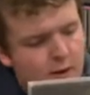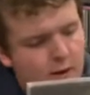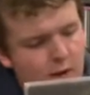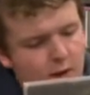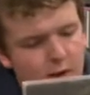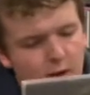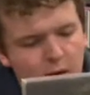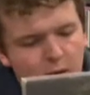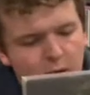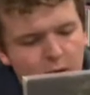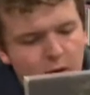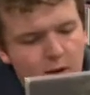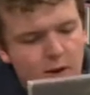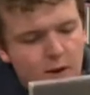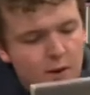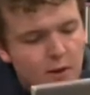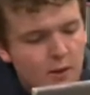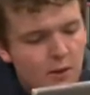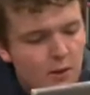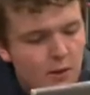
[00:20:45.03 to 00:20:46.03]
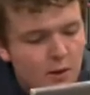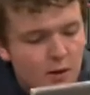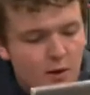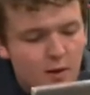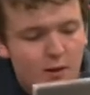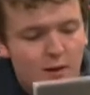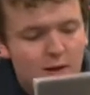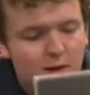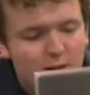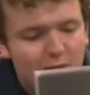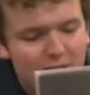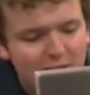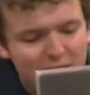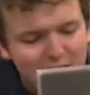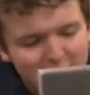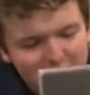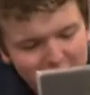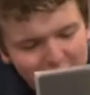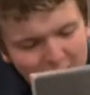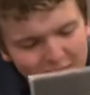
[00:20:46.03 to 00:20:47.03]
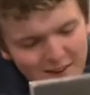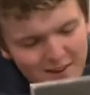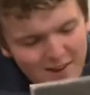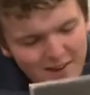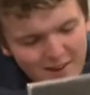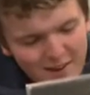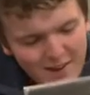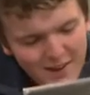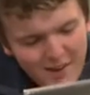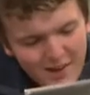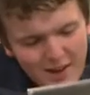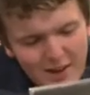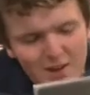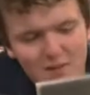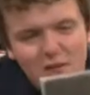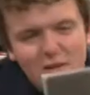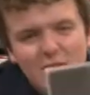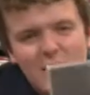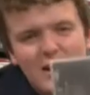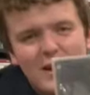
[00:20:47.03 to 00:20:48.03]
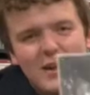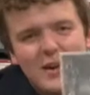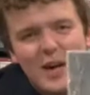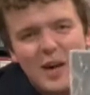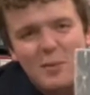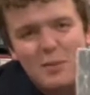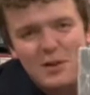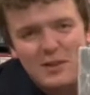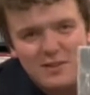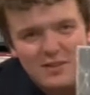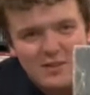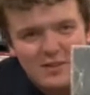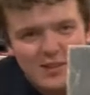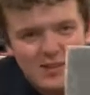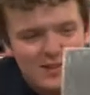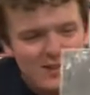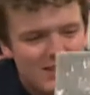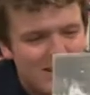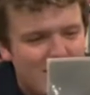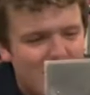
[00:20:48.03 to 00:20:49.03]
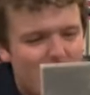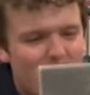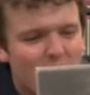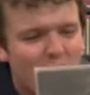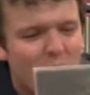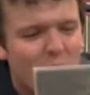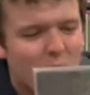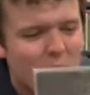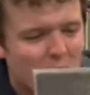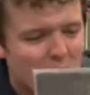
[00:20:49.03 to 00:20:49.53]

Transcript: another. I have a lot of copies of this. I could probably